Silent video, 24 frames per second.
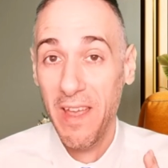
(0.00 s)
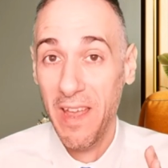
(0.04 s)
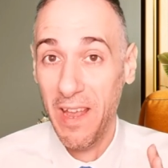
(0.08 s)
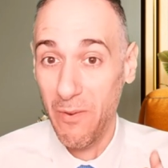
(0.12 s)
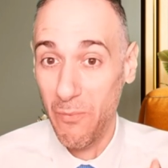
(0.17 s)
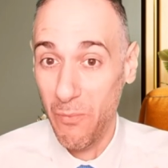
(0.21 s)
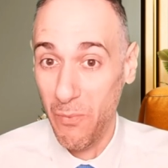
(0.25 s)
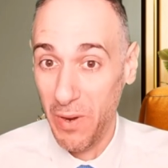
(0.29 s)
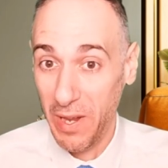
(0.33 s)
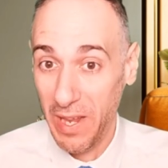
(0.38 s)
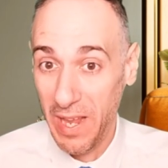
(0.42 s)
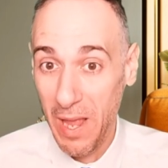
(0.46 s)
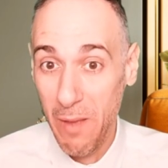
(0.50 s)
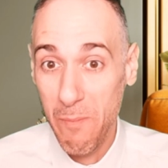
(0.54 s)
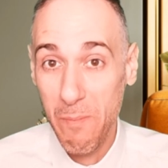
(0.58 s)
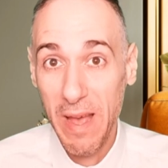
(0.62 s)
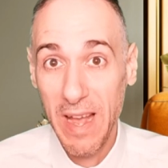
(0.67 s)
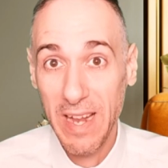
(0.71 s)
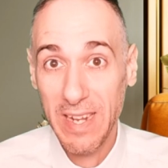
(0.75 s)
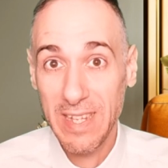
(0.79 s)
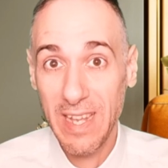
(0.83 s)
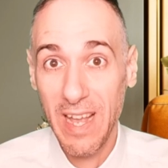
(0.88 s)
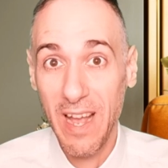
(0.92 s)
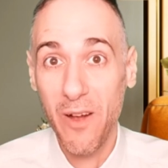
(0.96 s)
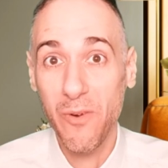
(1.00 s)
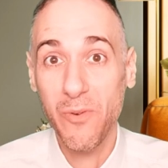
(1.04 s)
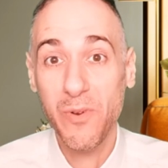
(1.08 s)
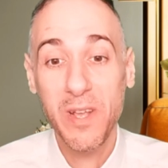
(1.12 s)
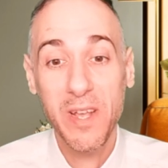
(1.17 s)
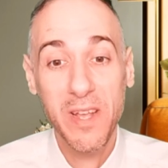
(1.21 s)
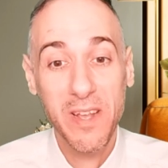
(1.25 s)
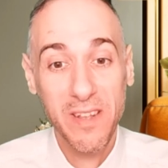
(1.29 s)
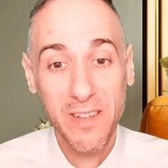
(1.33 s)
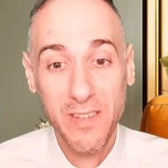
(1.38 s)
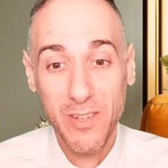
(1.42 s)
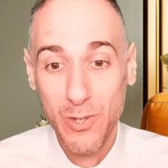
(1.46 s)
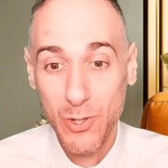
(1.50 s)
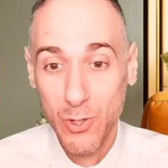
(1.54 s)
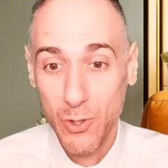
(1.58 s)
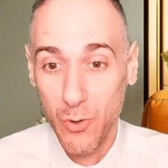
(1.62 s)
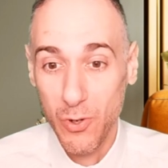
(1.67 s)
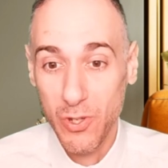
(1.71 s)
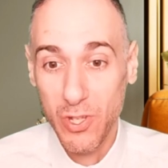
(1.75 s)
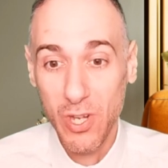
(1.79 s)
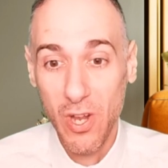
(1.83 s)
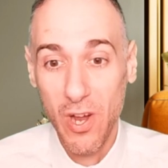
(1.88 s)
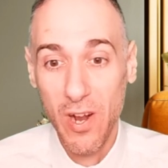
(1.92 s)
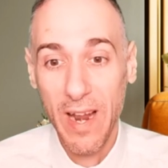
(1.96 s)
It came back down.
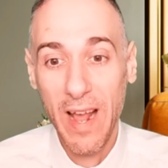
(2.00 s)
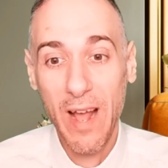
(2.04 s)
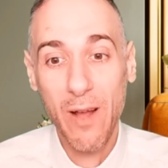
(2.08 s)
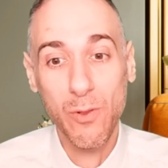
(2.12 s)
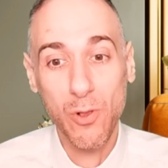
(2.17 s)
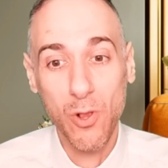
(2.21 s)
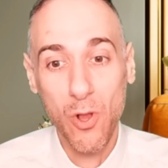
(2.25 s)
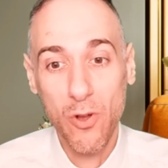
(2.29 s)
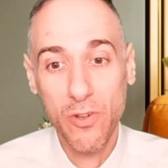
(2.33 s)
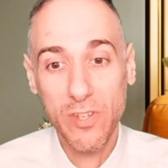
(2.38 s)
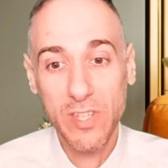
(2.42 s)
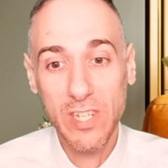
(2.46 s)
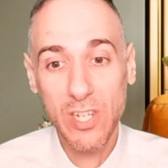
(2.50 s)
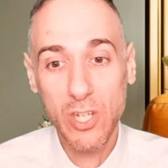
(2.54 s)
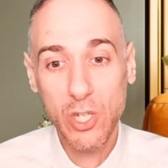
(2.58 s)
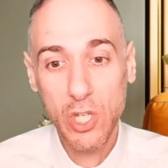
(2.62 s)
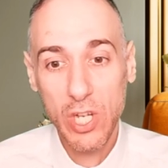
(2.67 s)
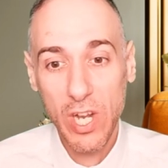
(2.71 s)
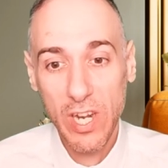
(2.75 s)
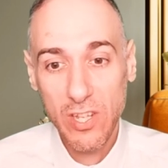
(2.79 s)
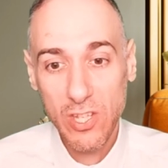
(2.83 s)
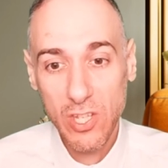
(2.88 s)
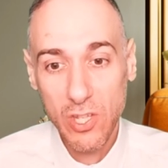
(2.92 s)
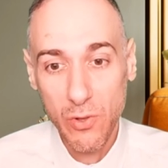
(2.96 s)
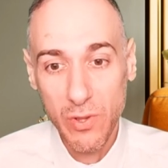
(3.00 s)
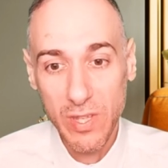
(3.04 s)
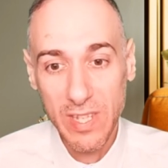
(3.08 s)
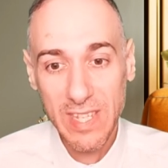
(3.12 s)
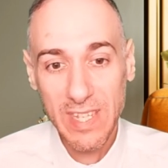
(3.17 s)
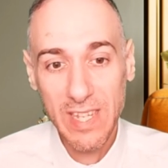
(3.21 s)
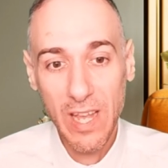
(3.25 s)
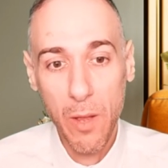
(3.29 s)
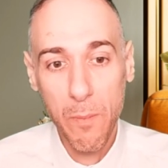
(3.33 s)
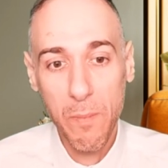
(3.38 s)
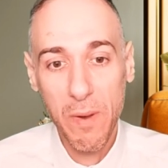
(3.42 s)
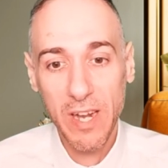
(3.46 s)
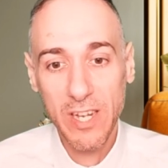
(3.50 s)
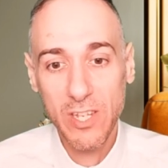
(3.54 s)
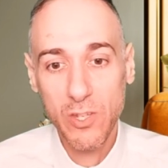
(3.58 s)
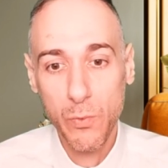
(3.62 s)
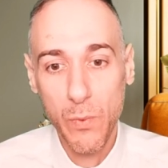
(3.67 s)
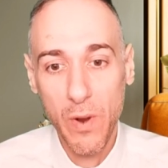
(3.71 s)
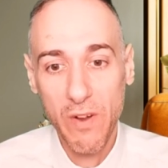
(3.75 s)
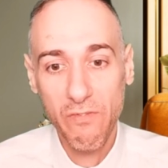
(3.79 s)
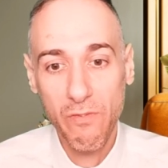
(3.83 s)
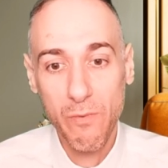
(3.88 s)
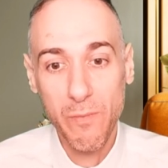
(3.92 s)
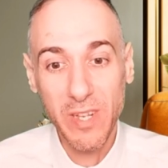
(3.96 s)
Shorts got out, longs initiated. So the sell bias
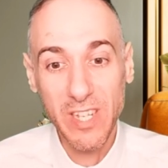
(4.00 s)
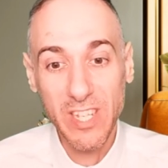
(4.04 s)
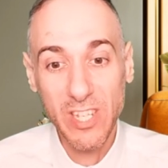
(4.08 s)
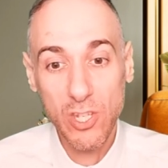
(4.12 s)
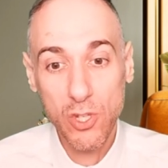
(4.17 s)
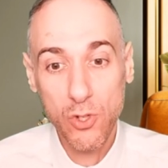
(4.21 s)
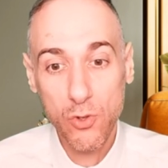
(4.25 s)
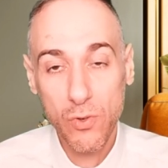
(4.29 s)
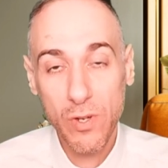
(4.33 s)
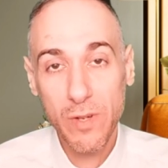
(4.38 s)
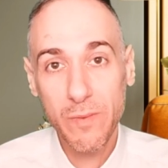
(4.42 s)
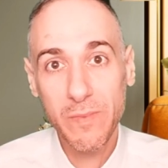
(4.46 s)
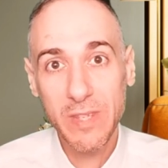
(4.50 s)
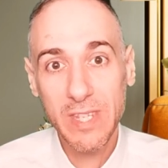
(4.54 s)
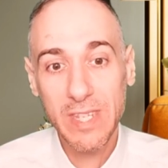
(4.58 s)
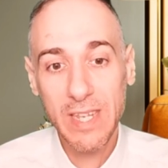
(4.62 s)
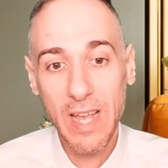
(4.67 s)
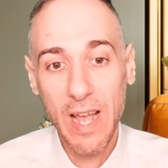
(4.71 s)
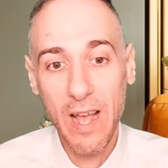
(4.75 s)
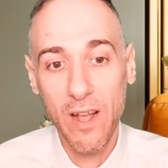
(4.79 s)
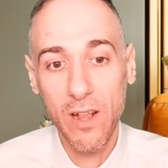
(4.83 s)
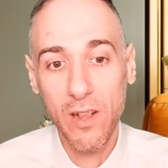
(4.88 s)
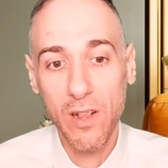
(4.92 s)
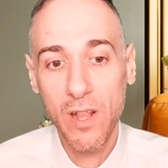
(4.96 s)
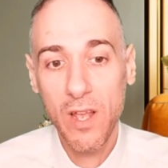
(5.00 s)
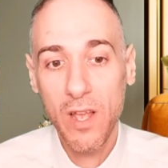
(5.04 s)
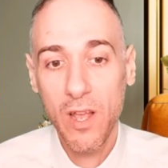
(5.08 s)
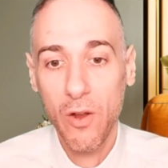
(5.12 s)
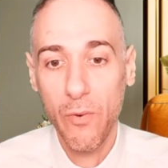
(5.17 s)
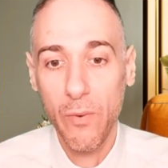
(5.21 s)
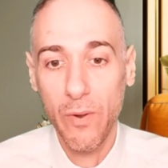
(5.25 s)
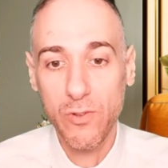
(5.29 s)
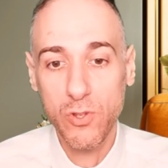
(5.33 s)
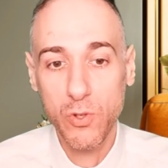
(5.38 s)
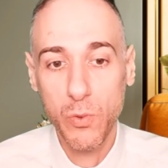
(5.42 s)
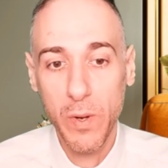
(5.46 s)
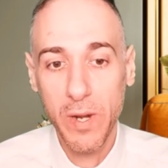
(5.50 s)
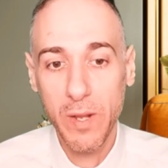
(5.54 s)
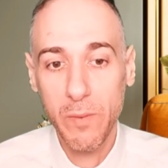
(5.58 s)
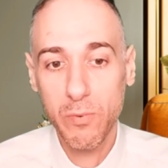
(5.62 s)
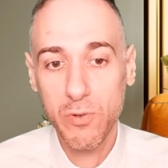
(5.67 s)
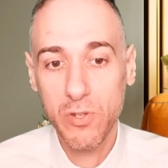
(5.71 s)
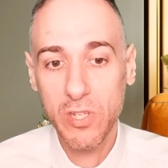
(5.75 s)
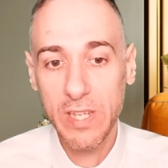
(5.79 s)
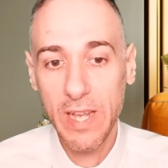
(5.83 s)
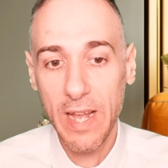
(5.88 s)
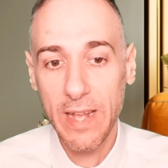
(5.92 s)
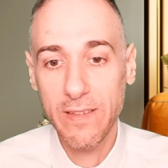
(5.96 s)
went from extreme sell, around
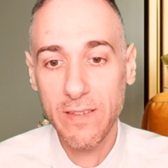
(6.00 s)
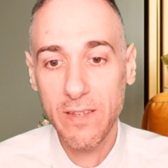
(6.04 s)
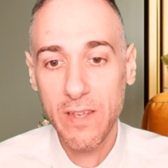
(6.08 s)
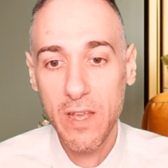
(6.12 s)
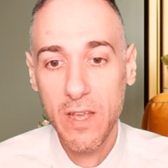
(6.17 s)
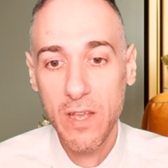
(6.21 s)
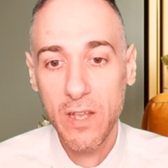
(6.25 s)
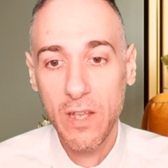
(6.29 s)
20%.